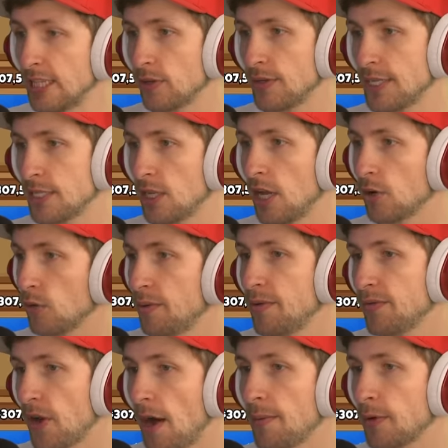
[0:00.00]
increased luck,
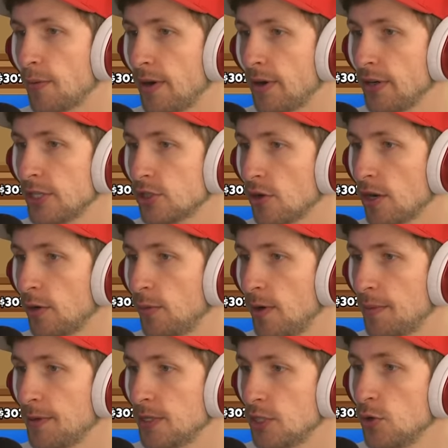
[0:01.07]
remove common rarity, strongman
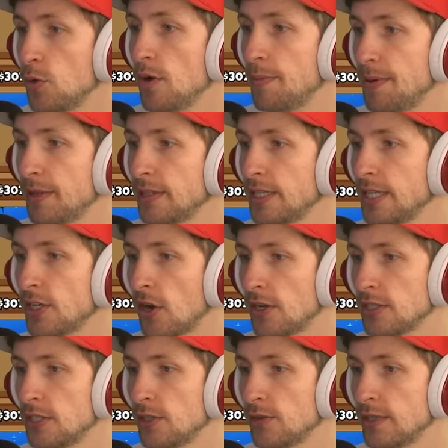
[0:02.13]
weapons, new ability
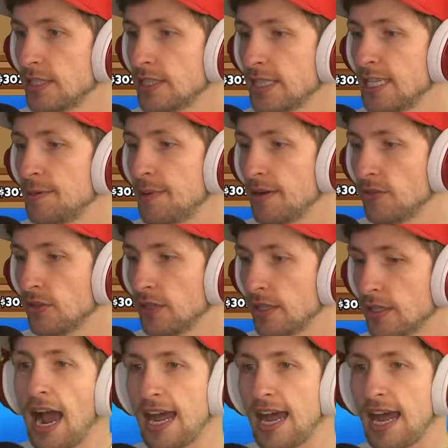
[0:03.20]
cost decrease, keep everything.